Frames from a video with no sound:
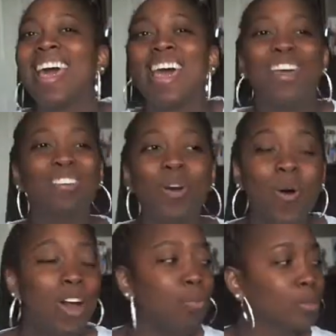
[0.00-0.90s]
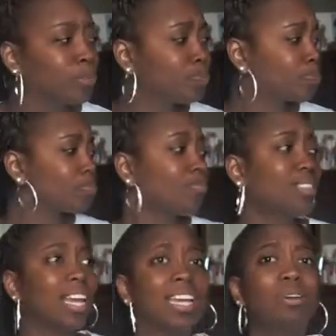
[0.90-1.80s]
It was horrible.
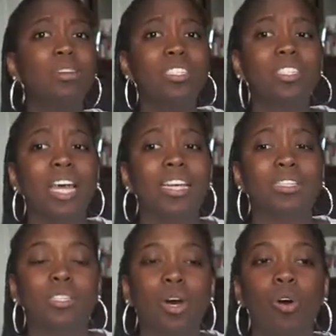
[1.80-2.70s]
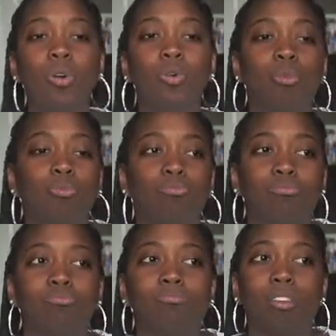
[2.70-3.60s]
He was just, so
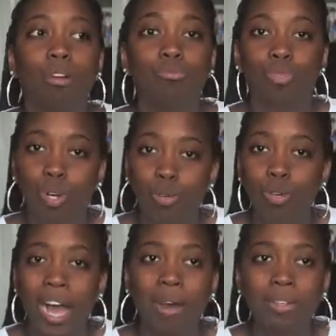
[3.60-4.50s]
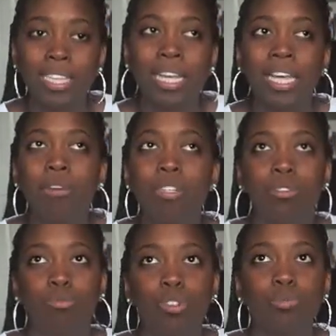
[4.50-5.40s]
rude, I would say. He
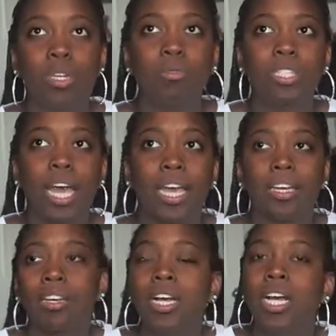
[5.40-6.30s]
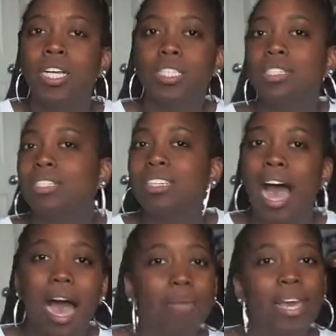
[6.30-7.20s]
wasn't rude, but he was,
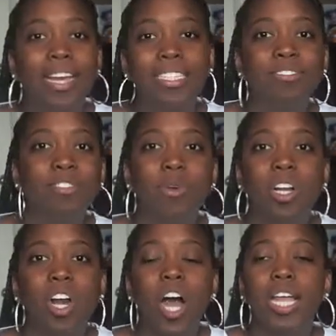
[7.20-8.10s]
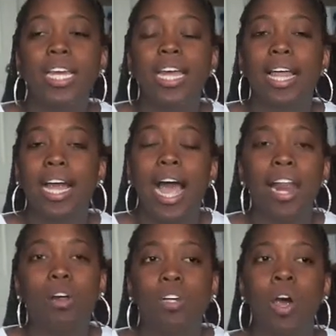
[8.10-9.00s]
snobby, I guess, if you want to call it. I
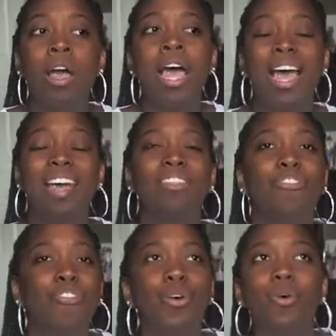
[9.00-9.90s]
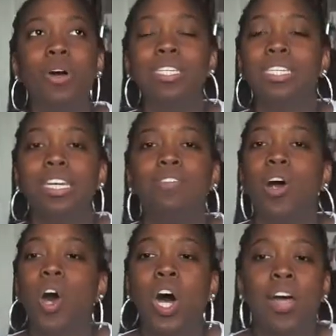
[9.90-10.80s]
don't know. And the food wasn't even
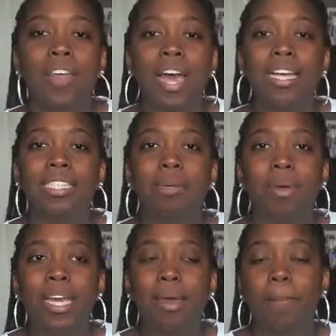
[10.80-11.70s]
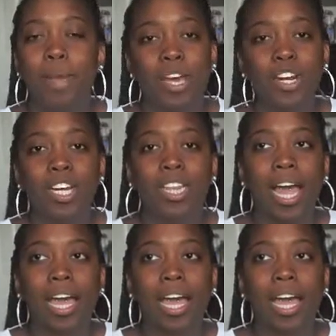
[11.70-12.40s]
all that to make it better.